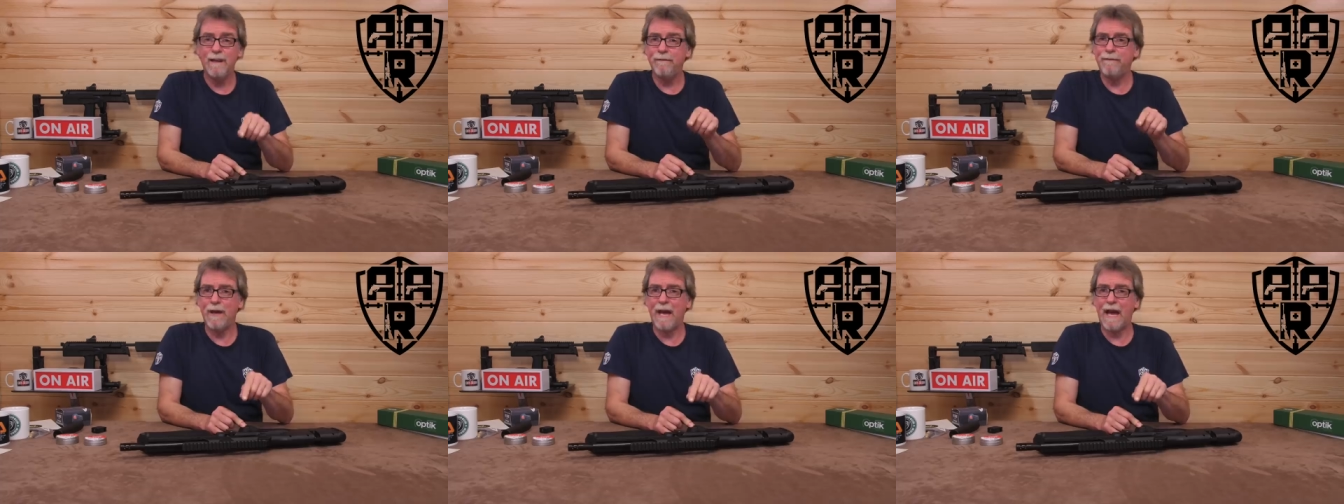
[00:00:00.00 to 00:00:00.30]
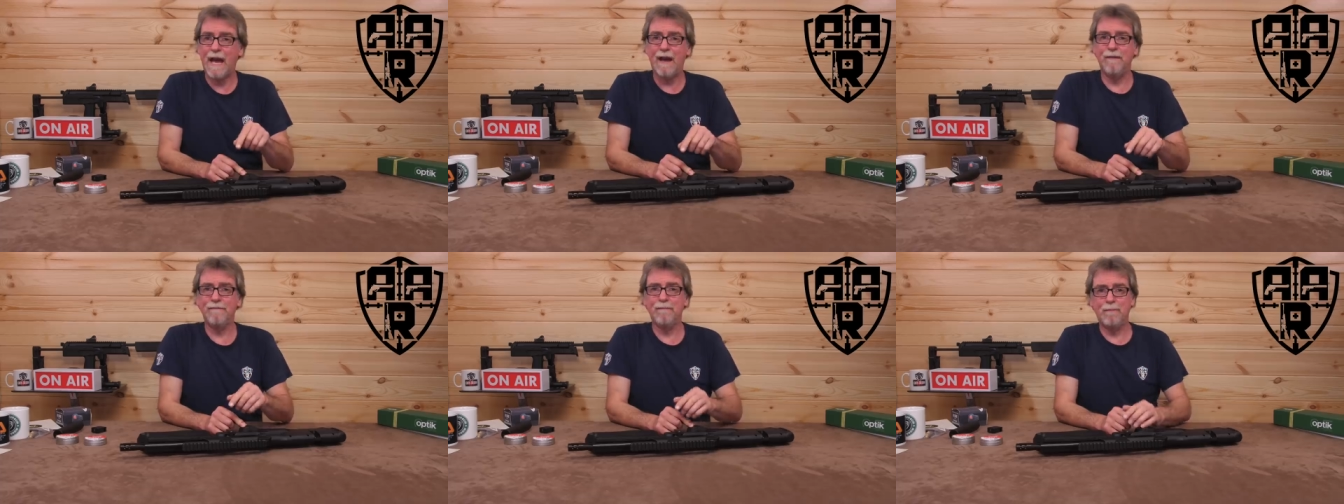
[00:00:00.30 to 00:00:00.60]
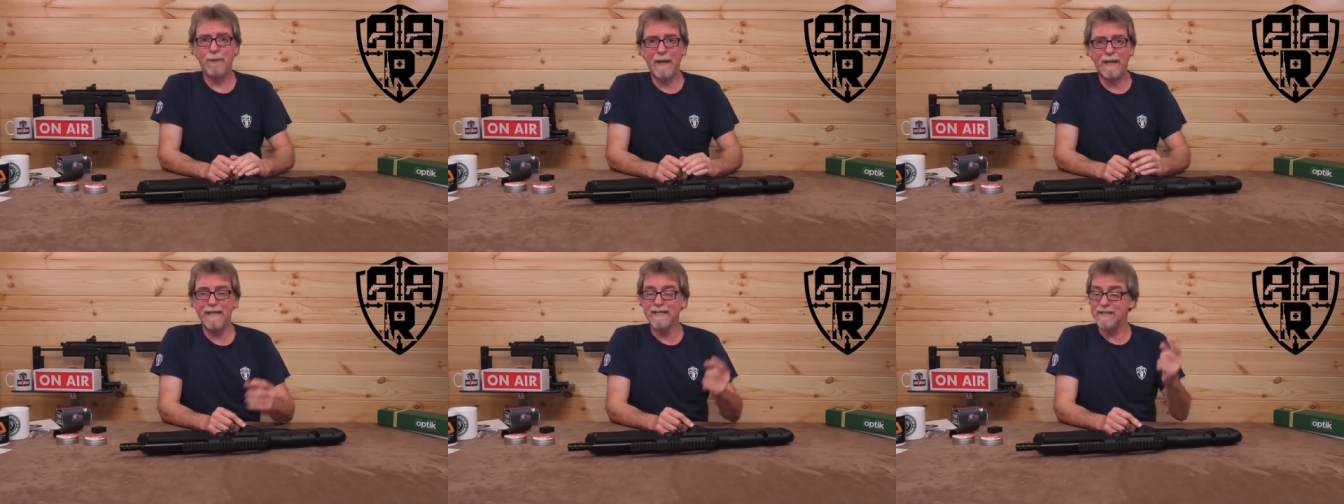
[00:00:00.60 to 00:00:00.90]
If you have,
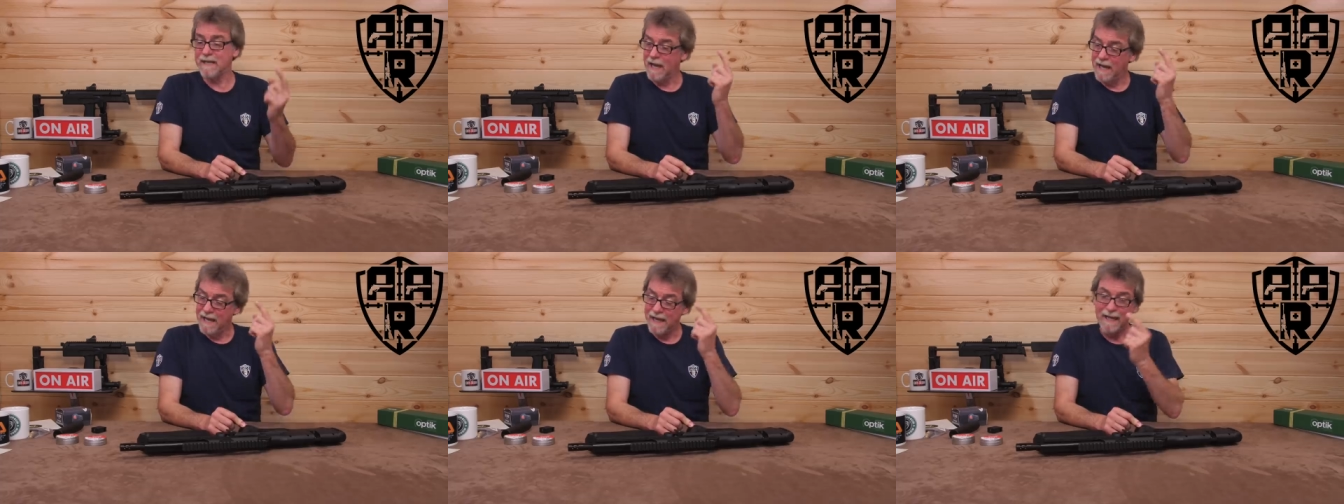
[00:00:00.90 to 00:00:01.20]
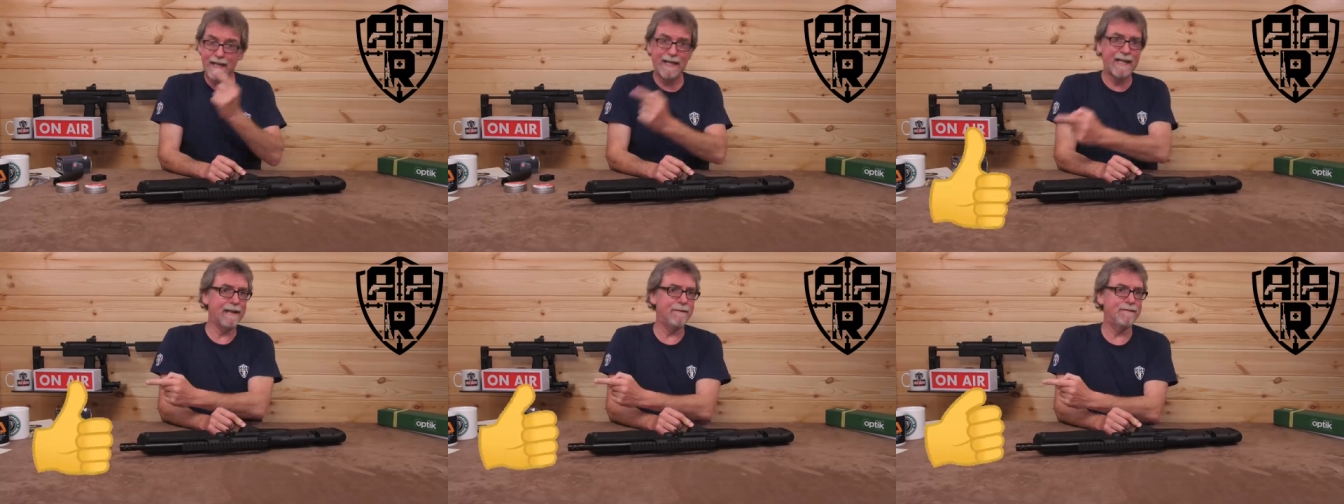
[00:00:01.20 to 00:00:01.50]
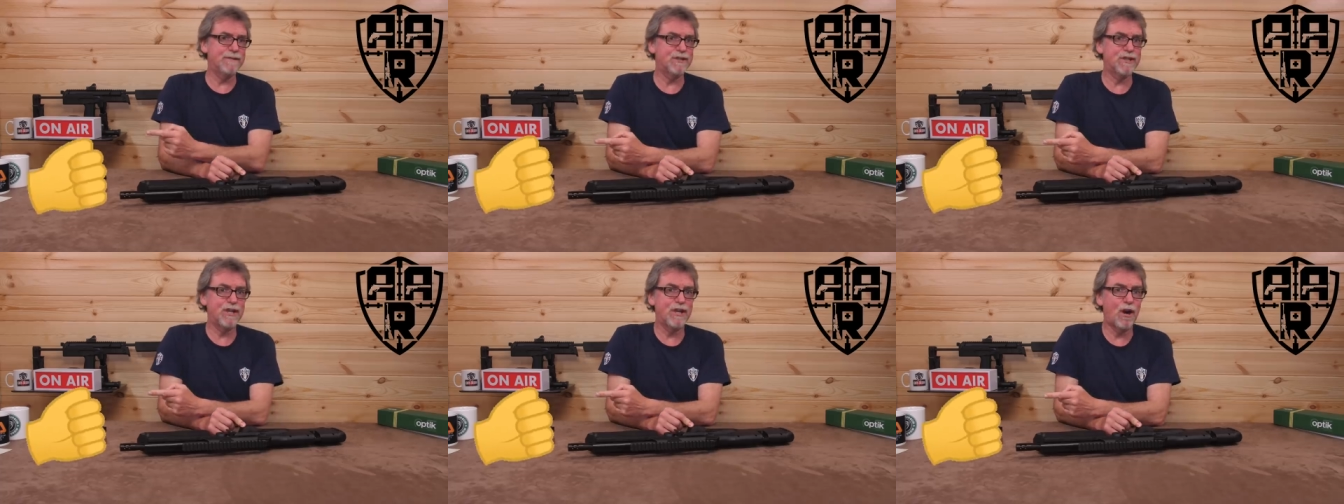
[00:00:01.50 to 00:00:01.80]
please
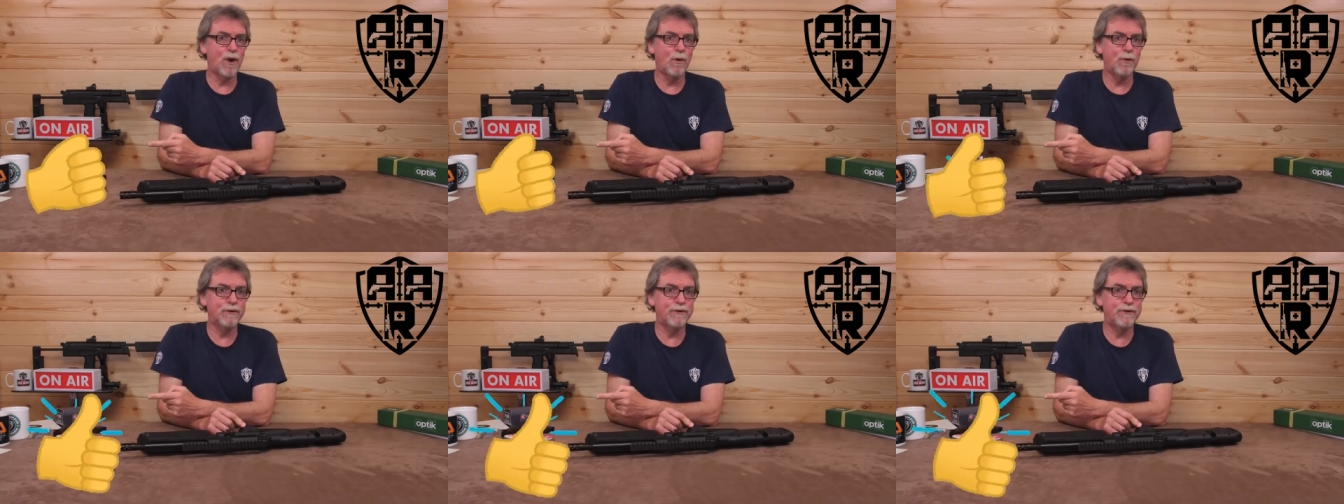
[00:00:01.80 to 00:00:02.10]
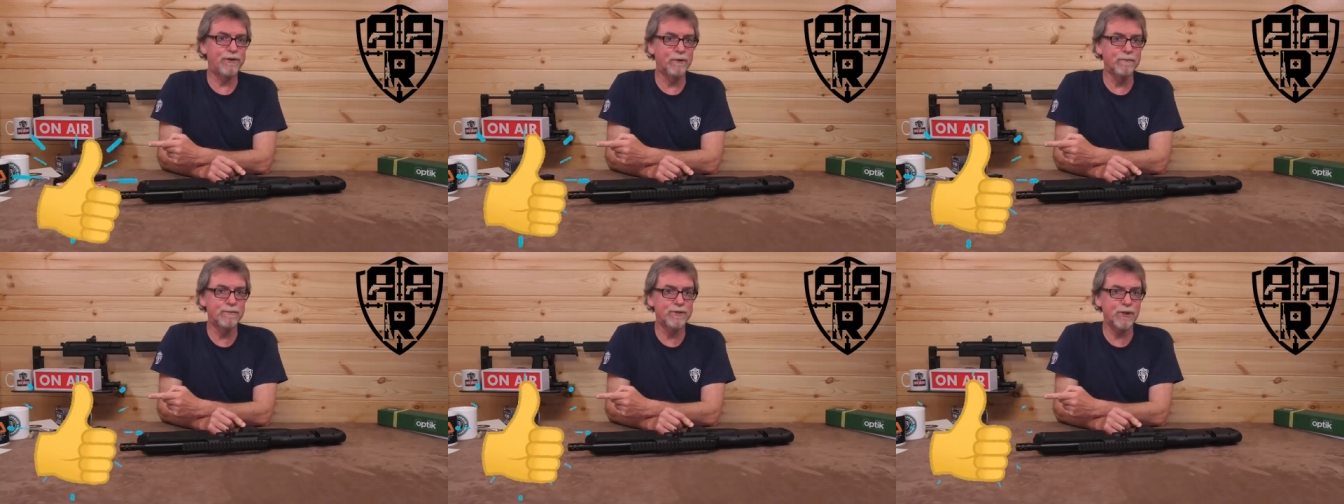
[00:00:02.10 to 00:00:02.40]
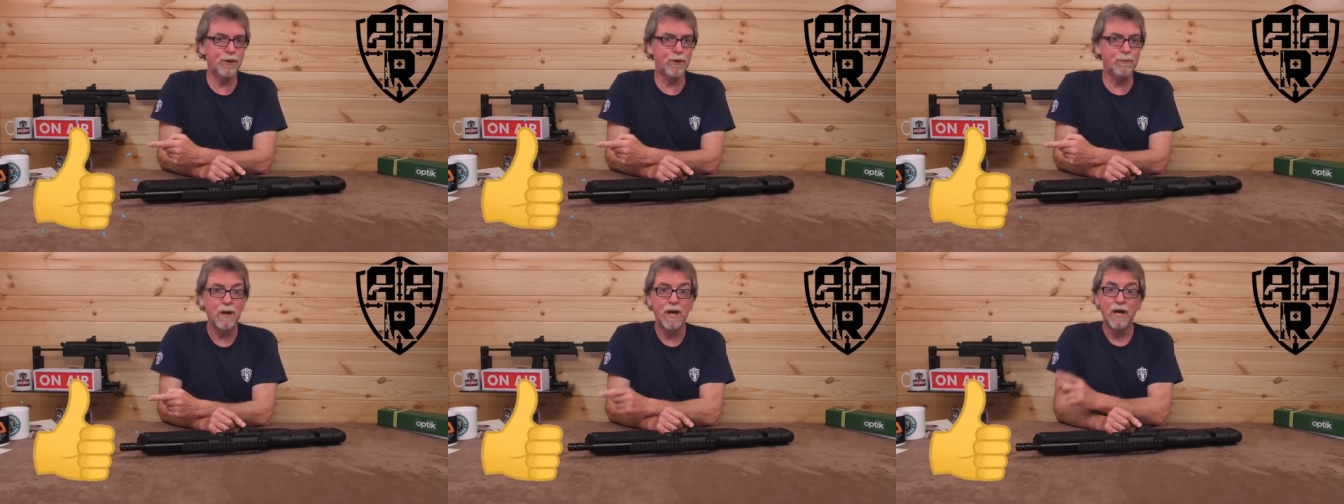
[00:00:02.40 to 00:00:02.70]
give us the old thumbs
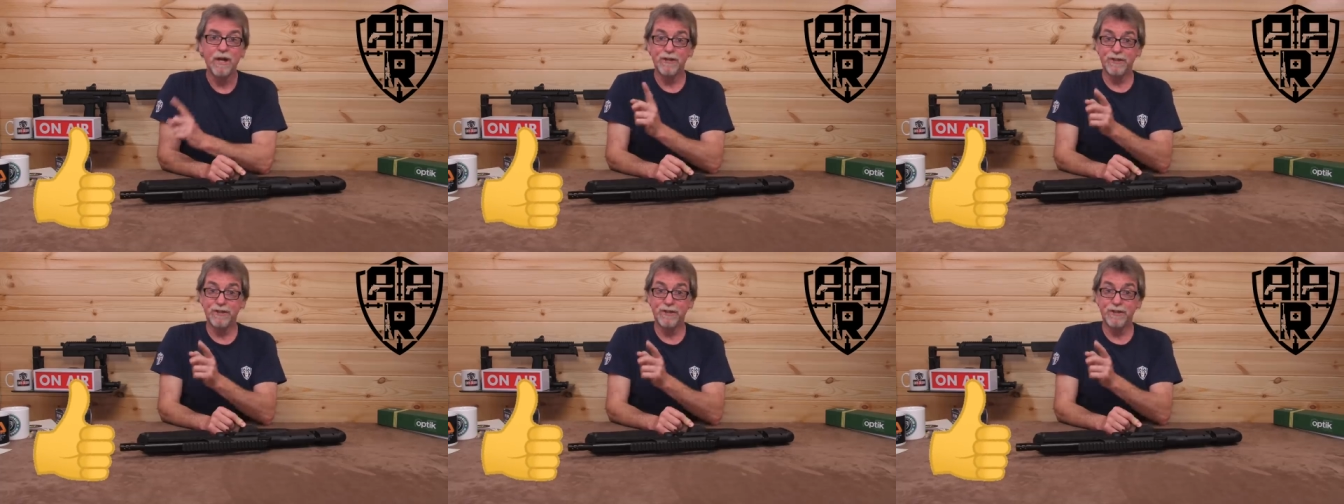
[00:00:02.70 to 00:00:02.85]
up.